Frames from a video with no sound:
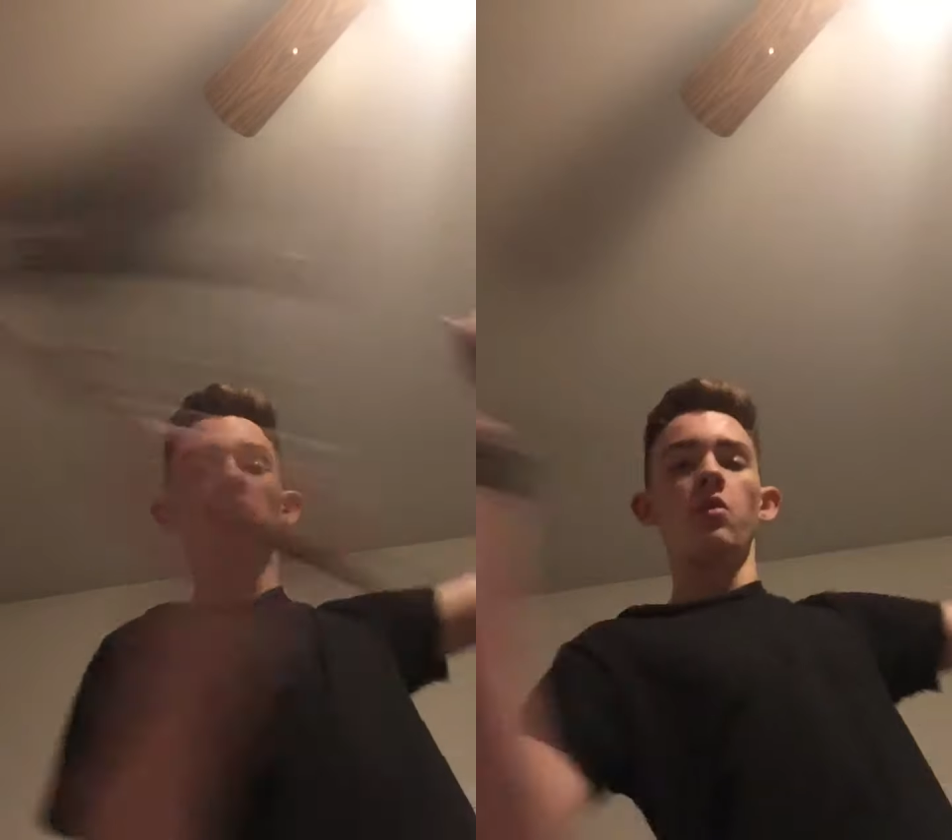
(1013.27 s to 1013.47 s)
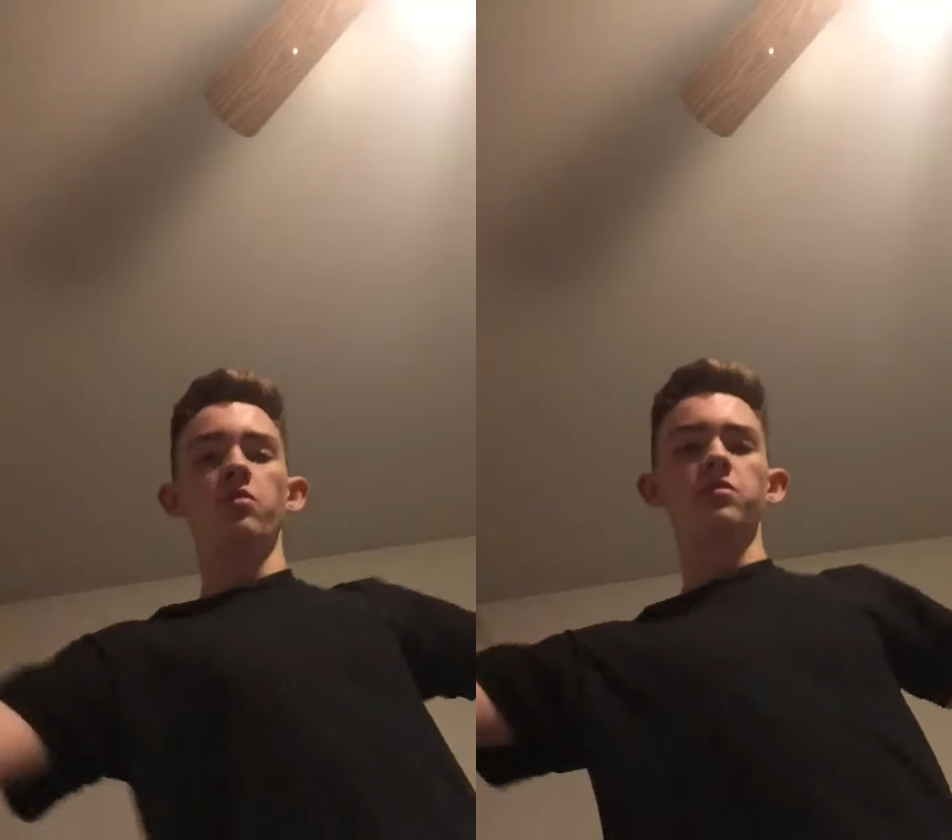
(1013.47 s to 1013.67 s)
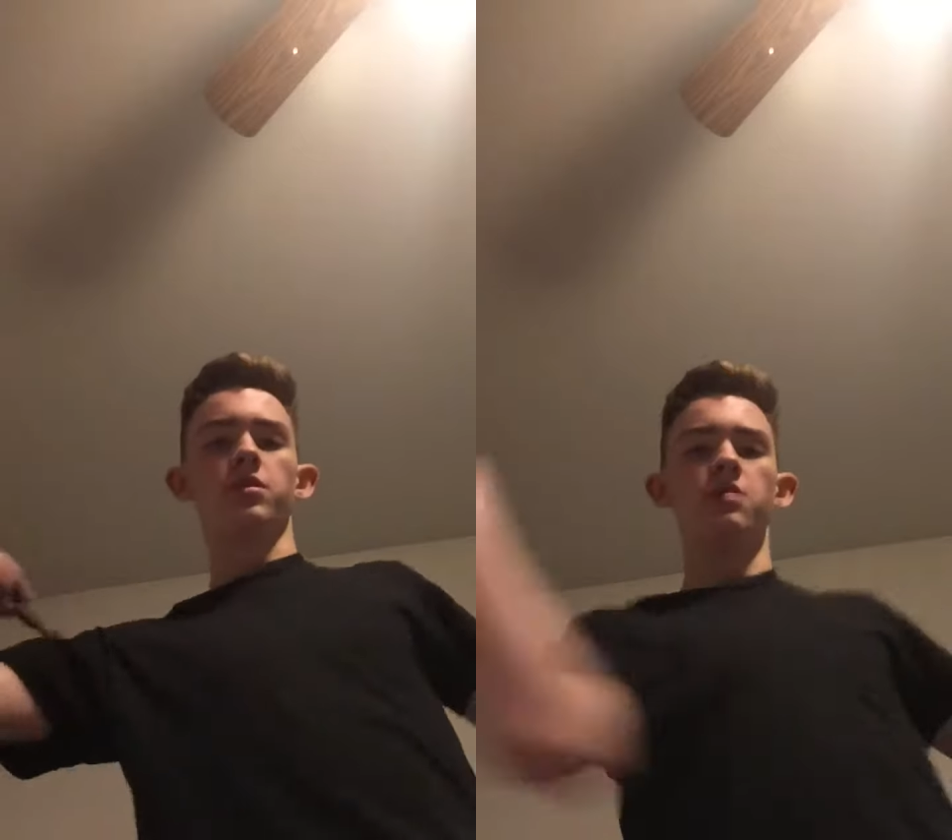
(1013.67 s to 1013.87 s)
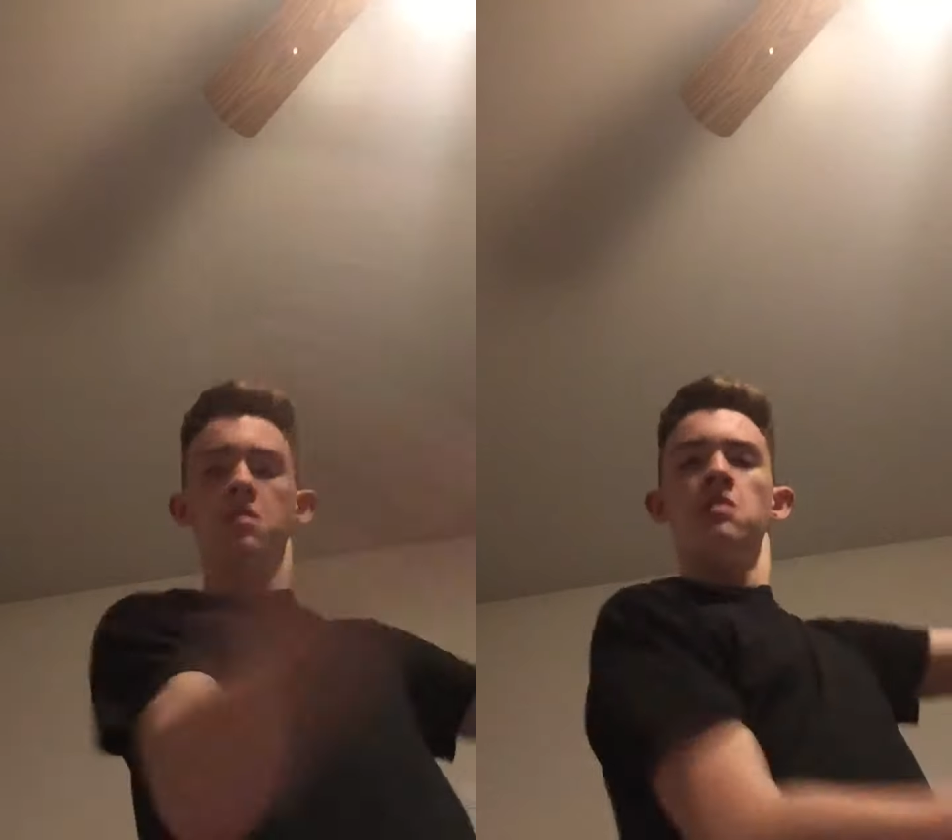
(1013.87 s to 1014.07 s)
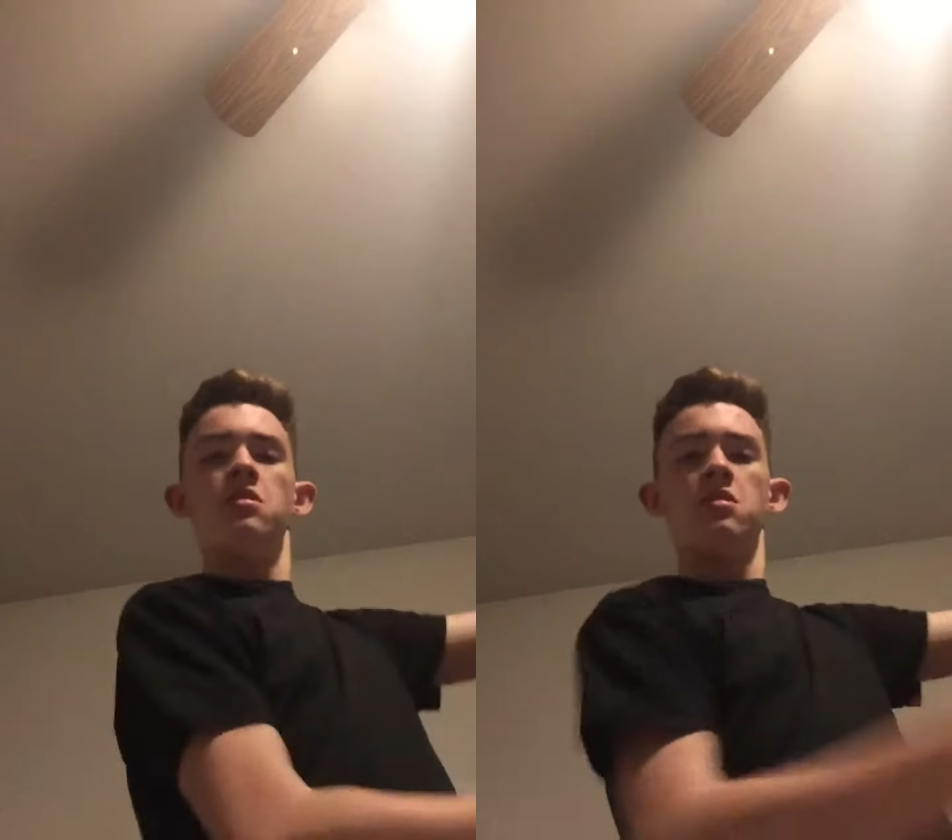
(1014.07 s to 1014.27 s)
Oh, this one.
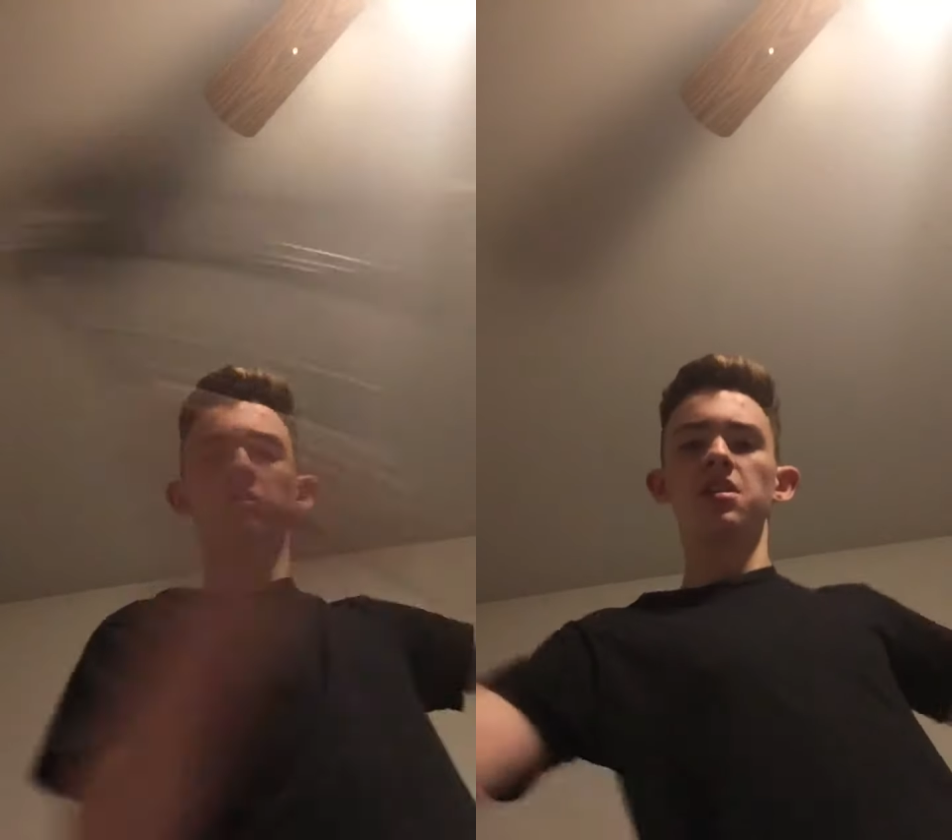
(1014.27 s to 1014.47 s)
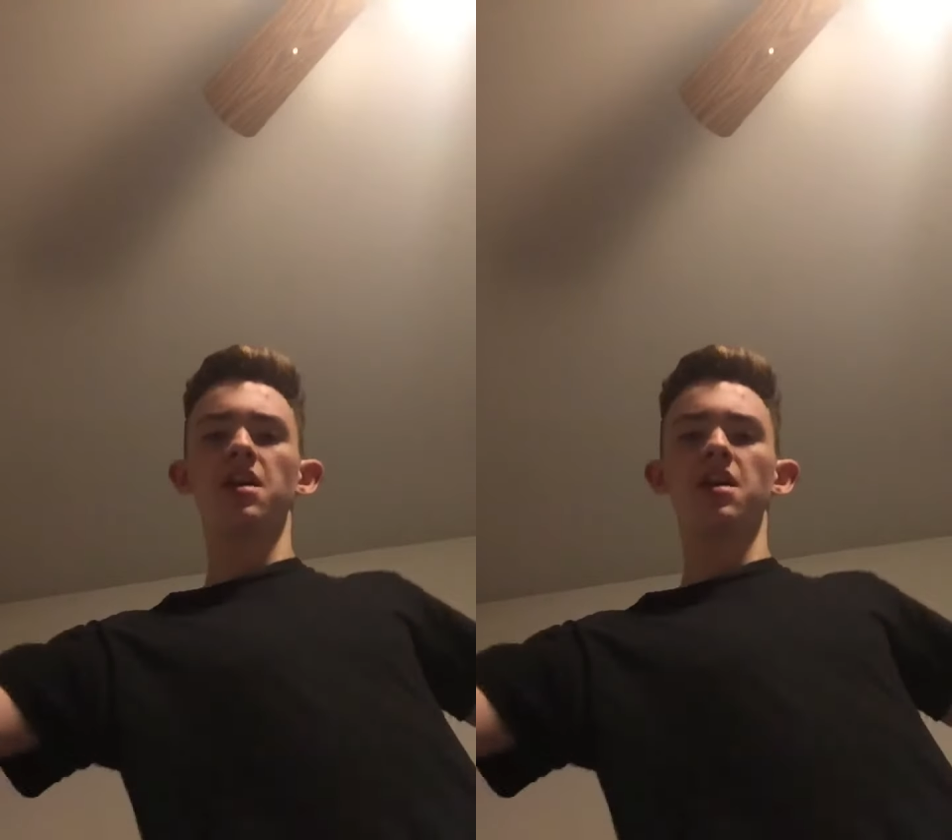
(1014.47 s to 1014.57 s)
Look